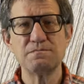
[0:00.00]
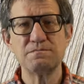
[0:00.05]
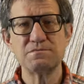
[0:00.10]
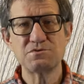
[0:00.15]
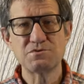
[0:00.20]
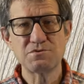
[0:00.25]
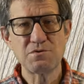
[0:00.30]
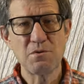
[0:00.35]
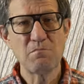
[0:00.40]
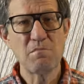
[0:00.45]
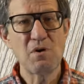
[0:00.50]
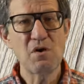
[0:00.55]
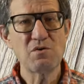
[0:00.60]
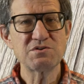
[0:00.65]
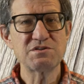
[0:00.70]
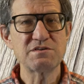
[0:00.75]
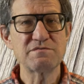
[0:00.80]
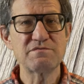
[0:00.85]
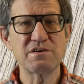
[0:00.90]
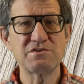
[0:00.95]
So
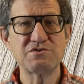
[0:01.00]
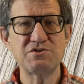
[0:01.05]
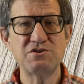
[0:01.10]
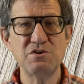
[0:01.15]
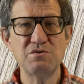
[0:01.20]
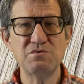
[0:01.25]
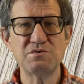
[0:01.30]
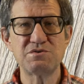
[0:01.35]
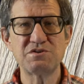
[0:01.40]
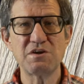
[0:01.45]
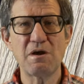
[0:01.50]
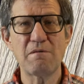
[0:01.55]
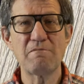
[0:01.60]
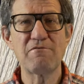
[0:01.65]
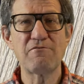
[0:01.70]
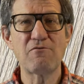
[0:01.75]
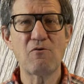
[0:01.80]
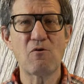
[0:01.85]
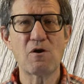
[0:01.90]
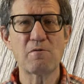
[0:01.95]
most of us use some
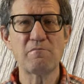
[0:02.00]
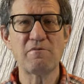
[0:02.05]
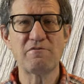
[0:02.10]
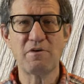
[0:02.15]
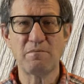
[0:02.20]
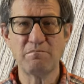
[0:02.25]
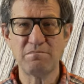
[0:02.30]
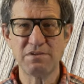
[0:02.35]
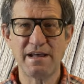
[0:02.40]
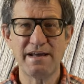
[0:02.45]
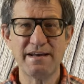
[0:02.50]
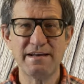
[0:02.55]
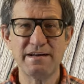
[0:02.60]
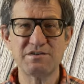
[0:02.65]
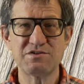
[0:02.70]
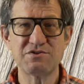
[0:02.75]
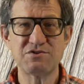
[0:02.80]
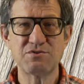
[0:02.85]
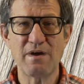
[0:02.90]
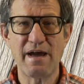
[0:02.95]
form of a
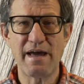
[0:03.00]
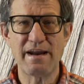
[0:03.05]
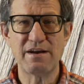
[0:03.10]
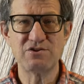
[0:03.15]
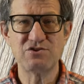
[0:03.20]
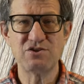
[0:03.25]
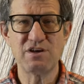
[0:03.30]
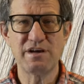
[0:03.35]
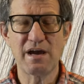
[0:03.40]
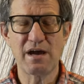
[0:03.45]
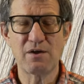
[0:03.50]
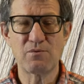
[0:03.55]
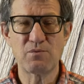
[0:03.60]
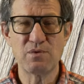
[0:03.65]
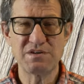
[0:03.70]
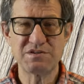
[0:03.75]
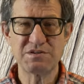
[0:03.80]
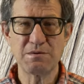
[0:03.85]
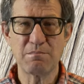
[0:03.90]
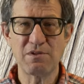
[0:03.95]
blended strategy on
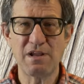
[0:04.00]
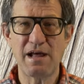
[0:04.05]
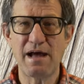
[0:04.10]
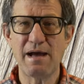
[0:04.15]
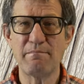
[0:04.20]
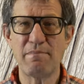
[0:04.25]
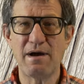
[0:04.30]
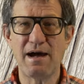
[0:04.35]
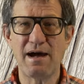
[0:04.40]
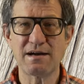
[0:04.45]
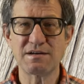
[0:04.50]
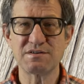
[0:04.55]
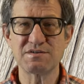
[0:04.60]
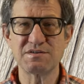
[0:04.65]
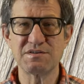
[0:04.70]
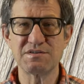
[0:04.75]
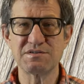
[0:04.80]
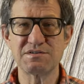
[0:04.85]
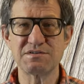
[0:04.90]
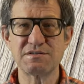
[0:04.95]
resupply
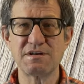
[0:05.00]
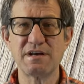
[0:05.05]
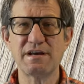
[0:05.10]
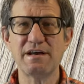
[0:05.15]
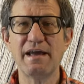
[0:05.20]
boxes.